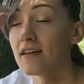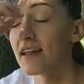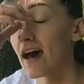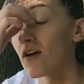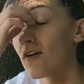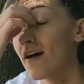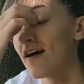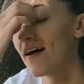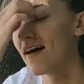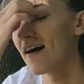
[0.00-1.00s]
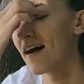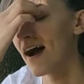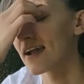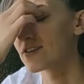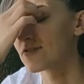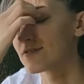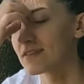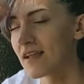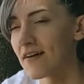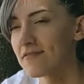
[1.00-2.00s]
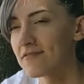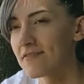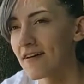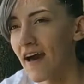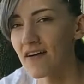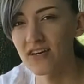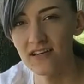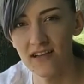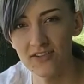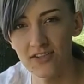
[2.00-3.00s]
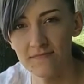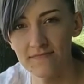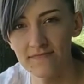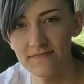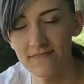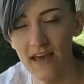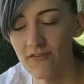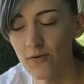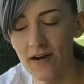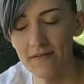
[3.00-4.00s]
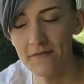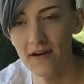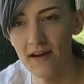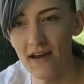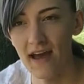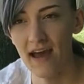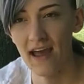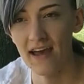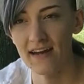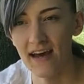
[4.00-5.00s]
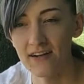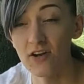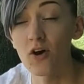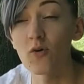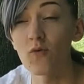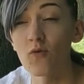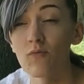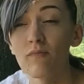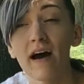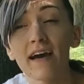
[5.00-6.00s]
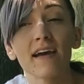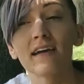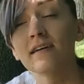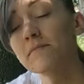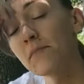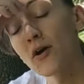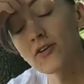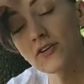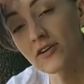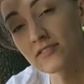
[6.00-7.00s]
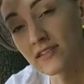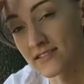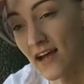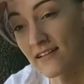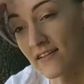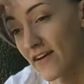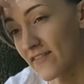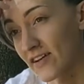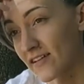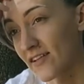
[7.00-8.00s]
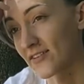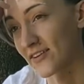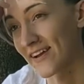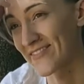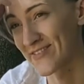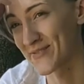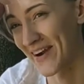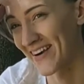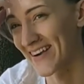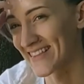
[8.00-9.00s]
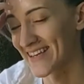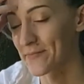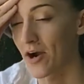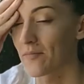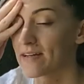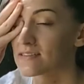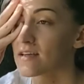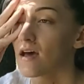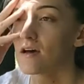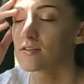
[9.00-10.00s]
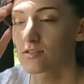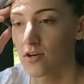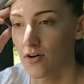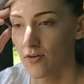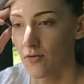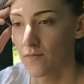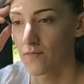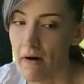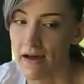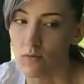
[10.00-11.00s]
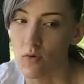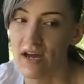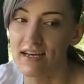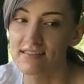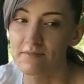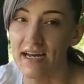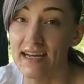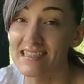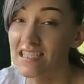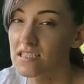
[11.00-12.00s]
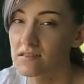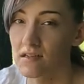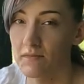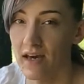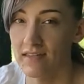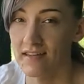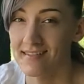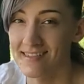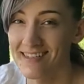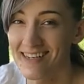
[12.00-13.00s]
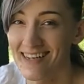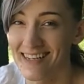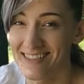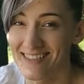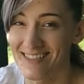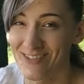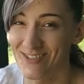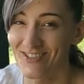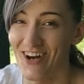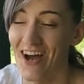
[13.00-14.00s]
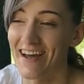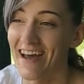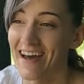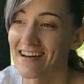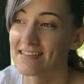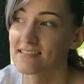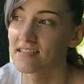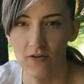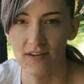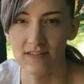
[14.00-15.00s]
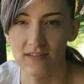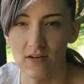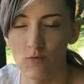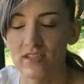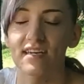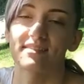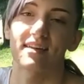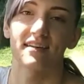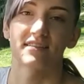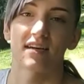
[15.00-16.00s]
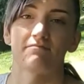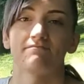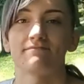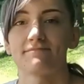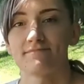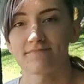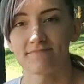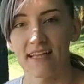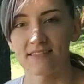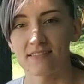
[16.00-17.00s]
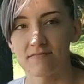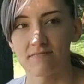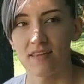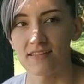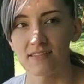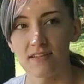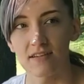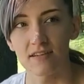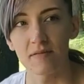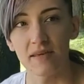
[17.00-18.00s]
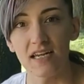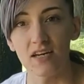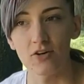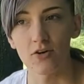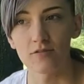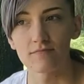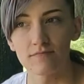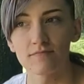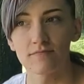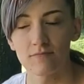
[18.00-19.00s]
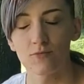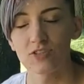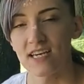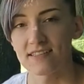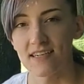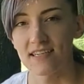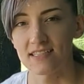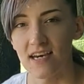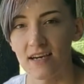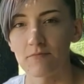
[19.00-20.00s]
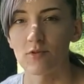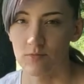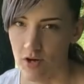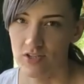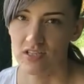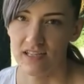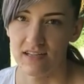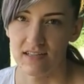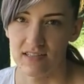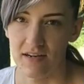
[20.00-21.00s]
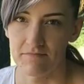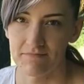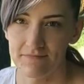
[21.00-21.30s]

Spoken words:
now, I don't love having clutter everywhere, and I know my partner does not love having clutter everywhere in the apartment. So my ways and my ideas to combat this is to try and focus on one task at a time. That's the immediate goal. One task at a time, one project at a time.